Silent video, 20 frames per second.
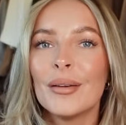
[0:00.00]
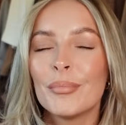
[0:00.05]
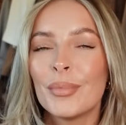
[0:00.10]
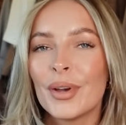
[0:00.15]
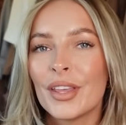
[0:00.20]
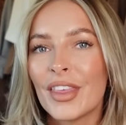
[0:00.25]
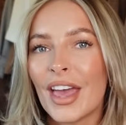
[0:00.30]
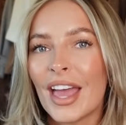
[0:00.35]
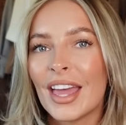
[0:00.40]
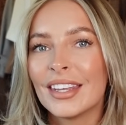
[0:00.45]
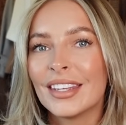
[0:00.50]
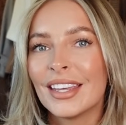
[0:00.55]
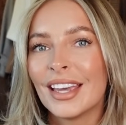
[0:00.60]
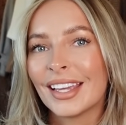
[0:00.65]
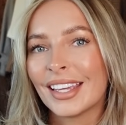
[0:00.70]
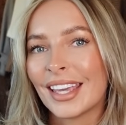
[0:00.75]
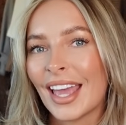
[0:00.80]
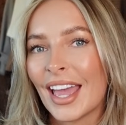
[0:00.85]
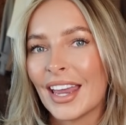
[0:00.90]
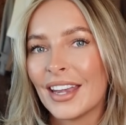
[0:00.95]
But then
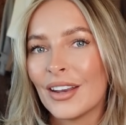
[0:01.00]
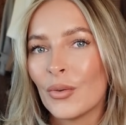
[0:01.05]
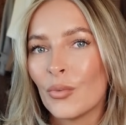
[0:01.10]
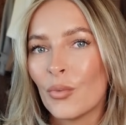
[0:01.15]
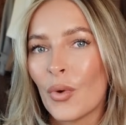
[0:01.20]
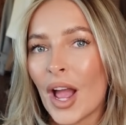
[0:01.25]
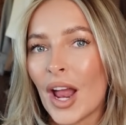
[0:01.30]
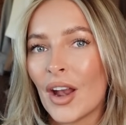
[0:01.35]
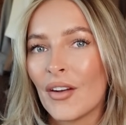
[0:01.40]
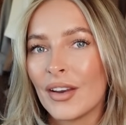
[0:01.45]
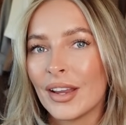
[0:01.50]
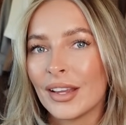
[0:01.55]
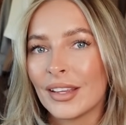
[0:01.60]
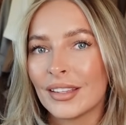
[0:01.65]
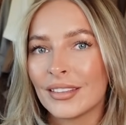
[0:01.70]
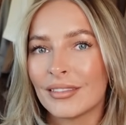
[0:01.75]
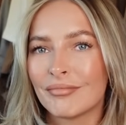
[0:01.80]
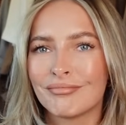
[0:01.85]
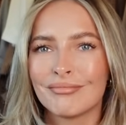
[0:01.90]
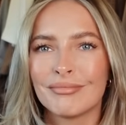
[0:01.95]
again,
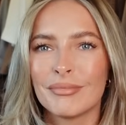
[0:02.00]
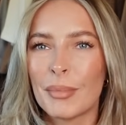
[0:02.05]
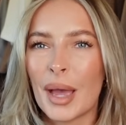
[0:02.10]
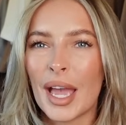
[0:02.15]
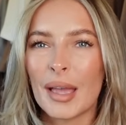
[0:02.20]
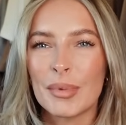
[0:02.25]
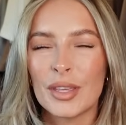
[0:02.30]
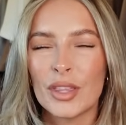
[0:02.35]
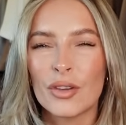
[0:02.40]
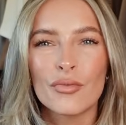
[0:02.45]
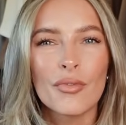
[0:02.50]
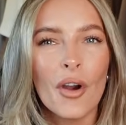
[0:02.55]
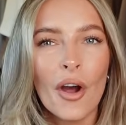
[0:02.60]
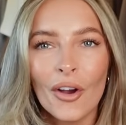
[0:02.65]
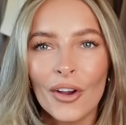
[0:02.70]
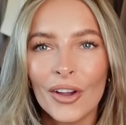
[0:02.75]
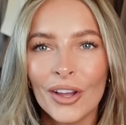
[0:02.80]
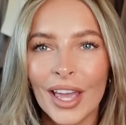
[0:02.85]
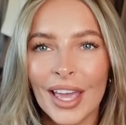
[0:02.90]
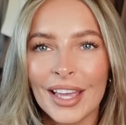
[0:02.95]
wearing maybe the
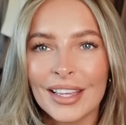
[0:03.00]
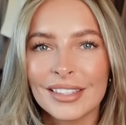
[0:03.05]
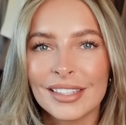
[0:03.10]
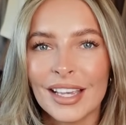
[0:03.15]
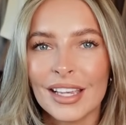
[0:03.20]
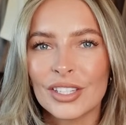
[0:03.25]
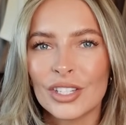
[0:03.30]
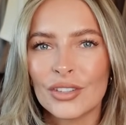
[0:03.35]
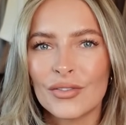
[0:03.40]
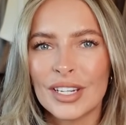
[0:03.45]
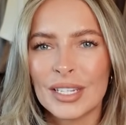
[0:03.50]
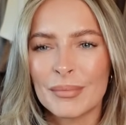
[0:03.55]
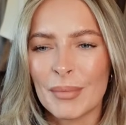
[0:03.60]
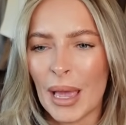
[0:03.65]
wrong accessories,